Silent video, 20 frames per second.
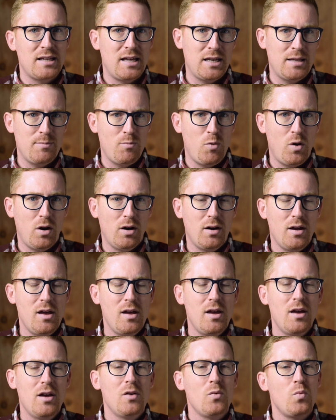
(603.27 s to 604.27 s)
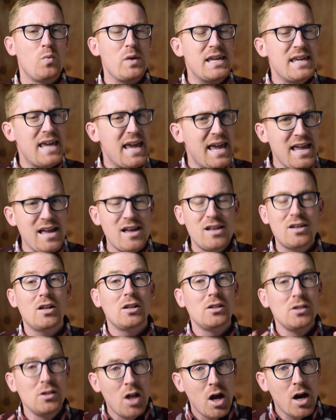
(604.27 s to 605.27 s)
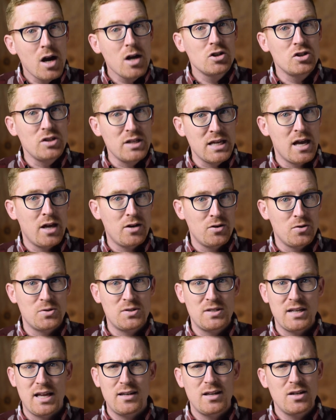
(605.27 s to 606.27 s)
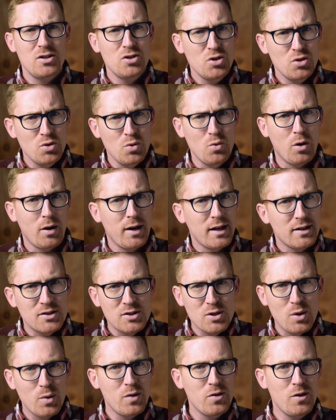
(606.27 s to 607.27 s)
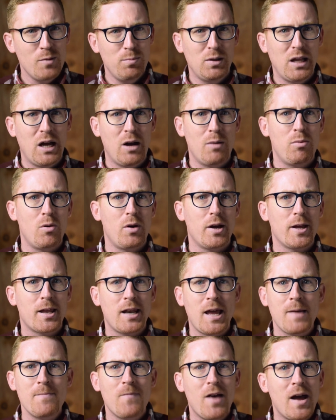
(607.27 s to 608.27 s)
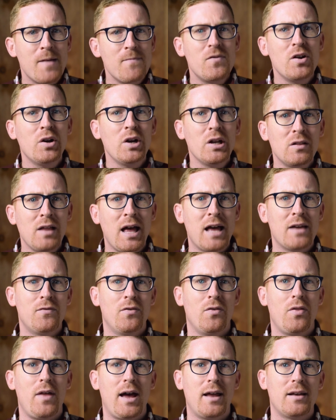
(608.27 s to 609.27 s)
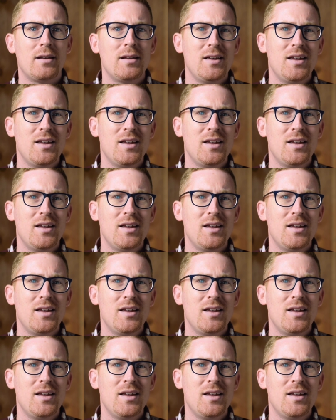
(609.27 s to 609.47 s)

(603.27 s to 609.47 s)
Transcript: anymore. We can largely understand it, sure, and so can the plowboy, and I'm, I'm very glad for that.